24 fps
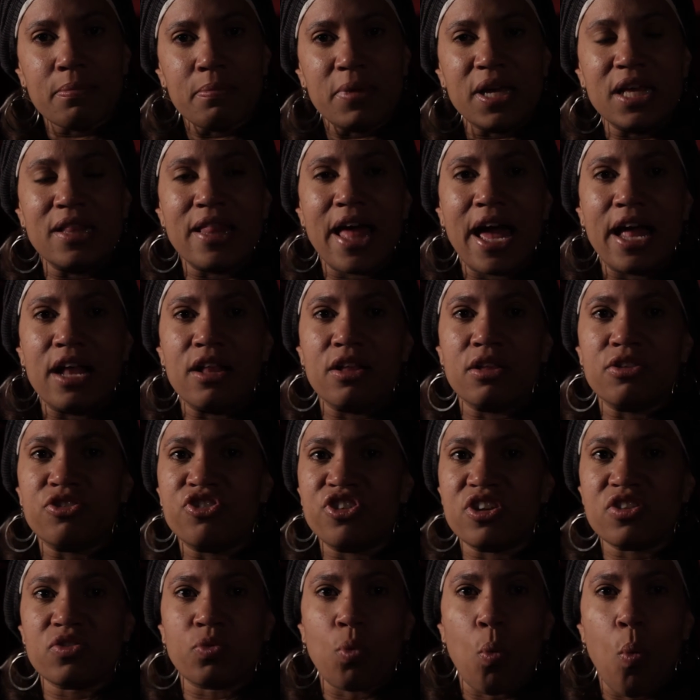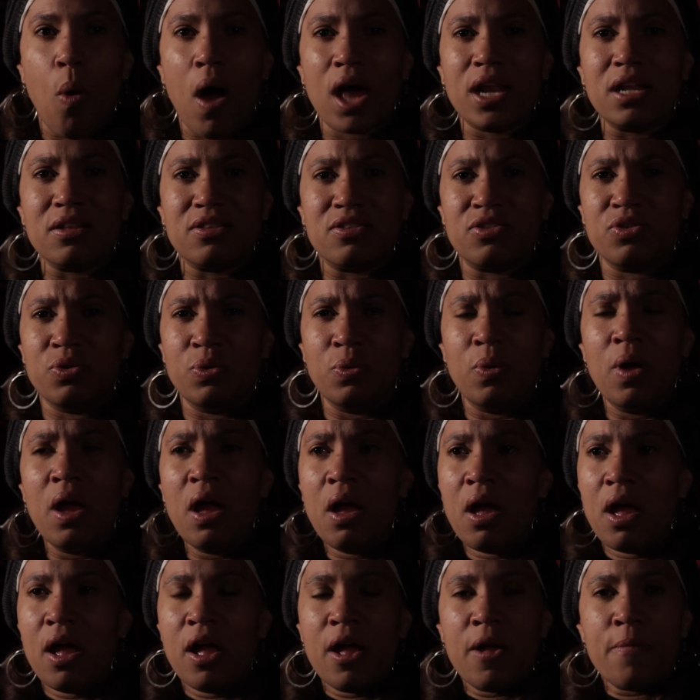of me that just wanted to
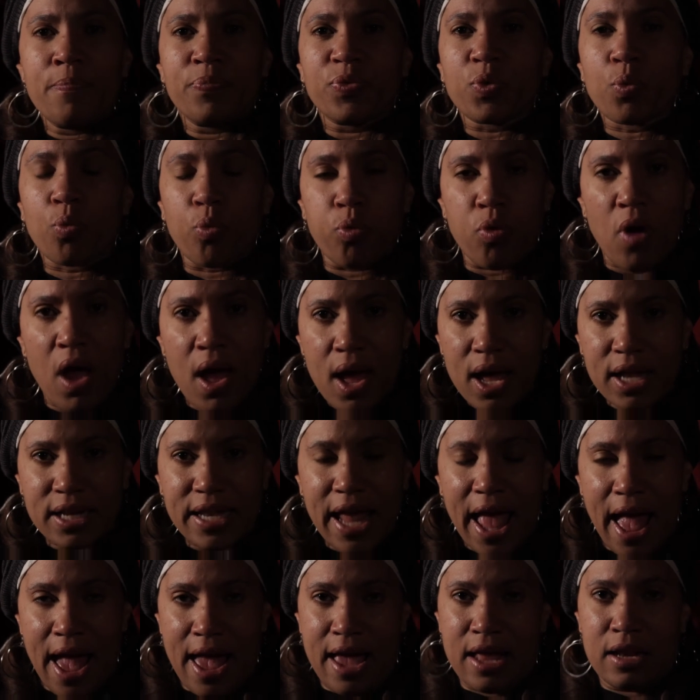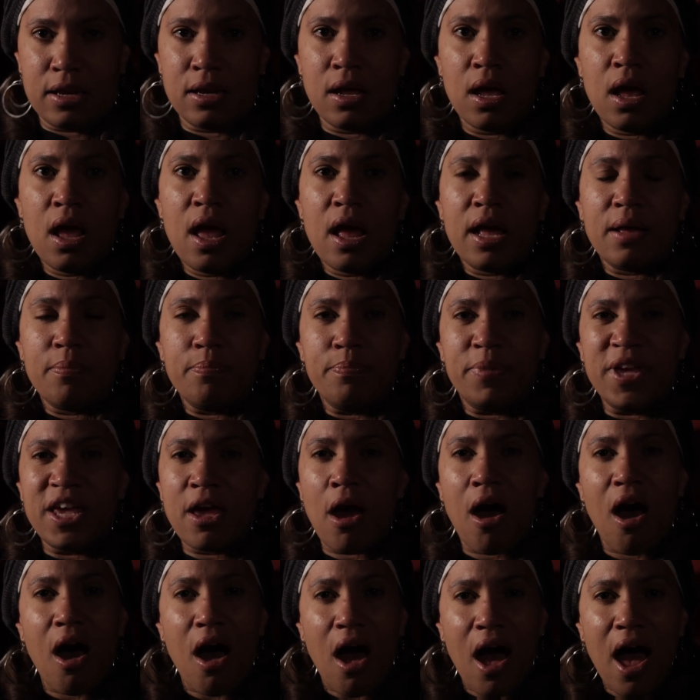run and be
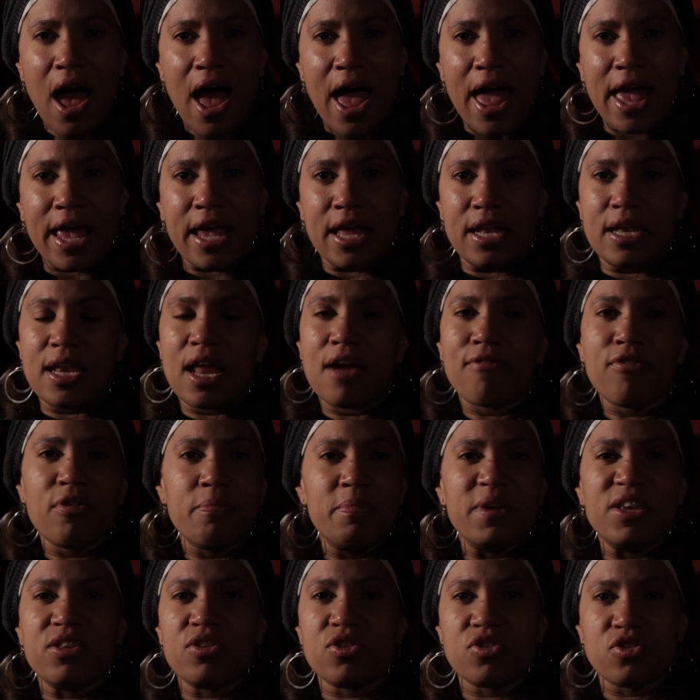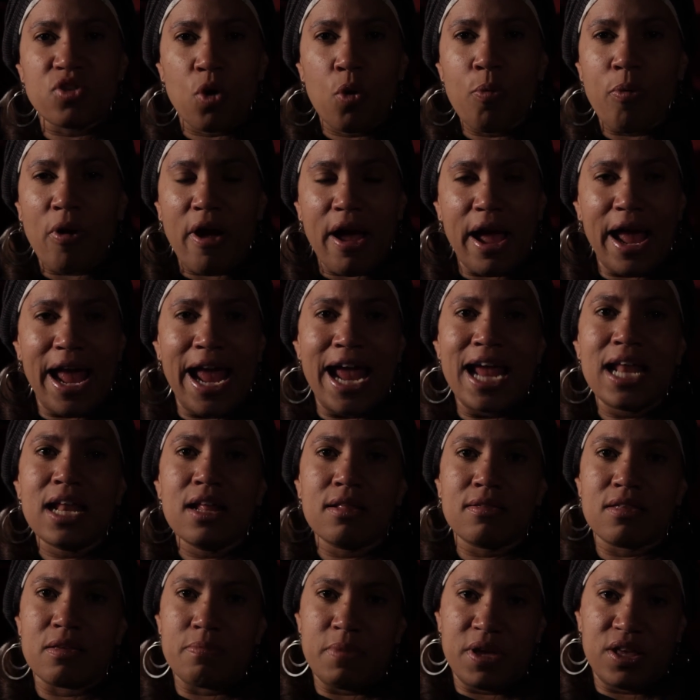high and never be sober. I
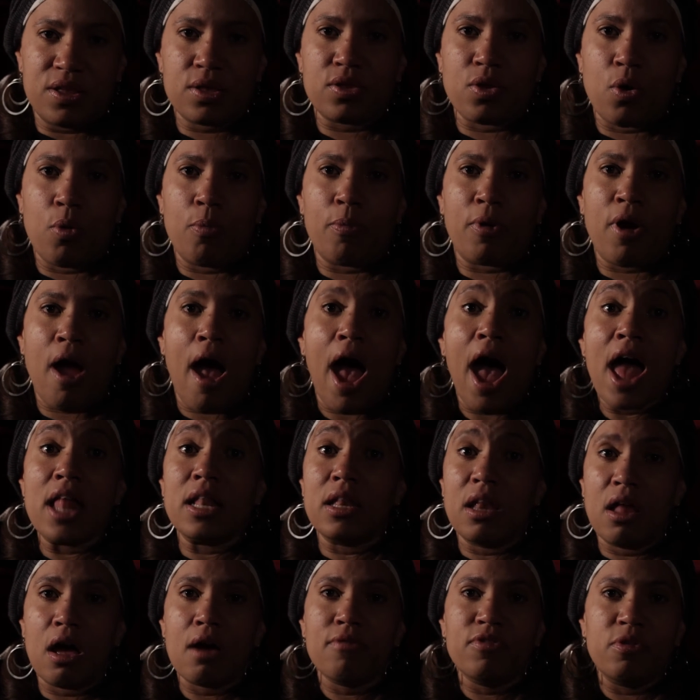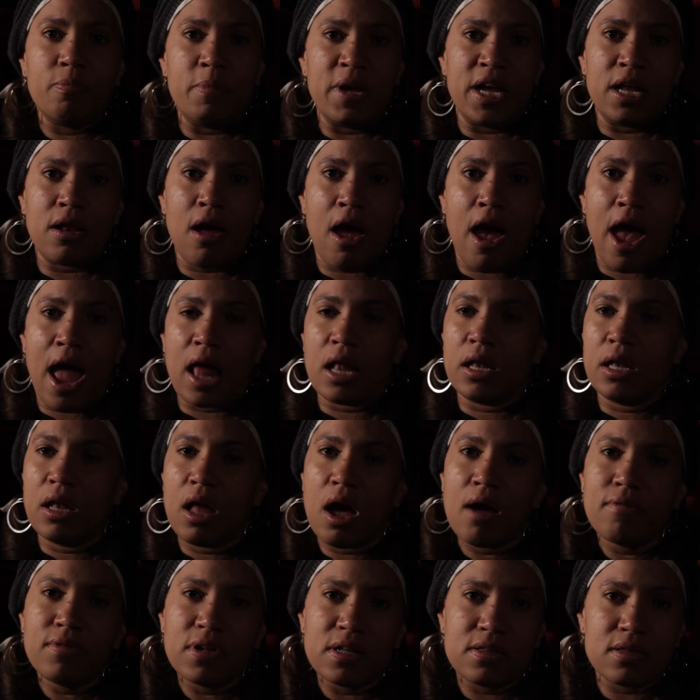hated to be sober. I loved being high. I
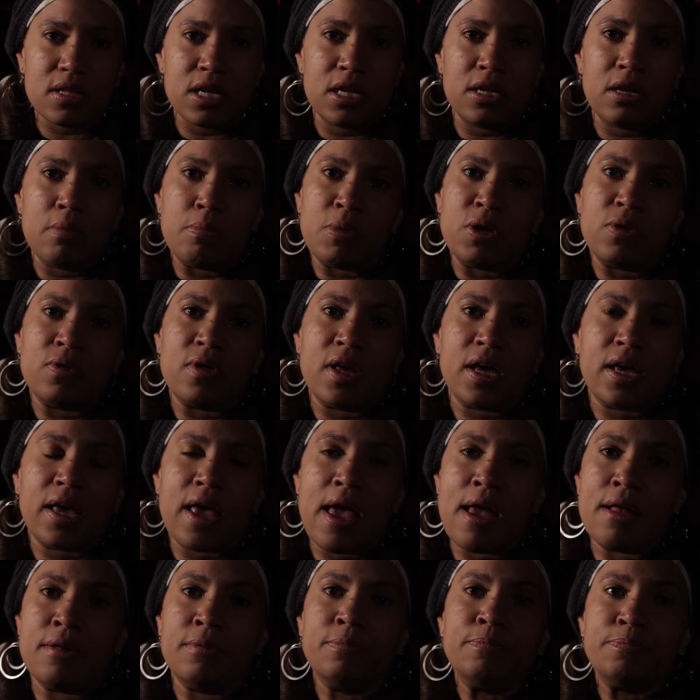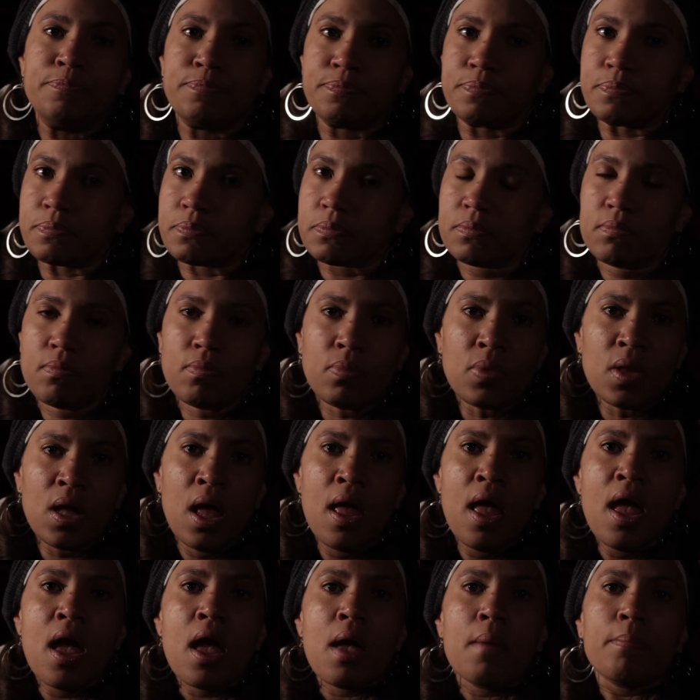loved listening to music and
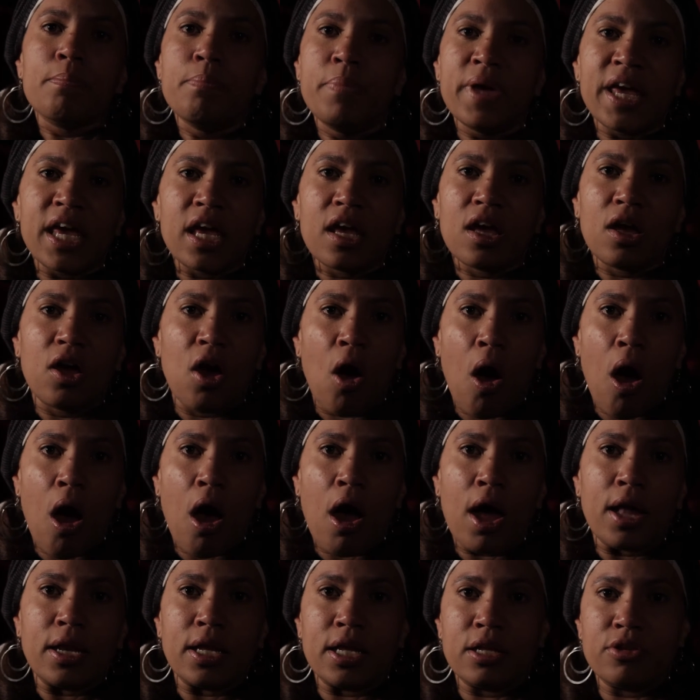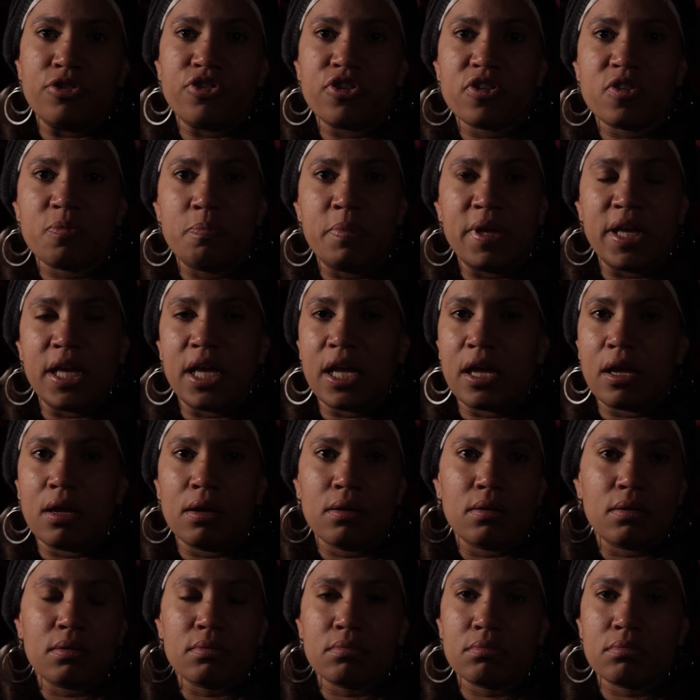being gone and just being.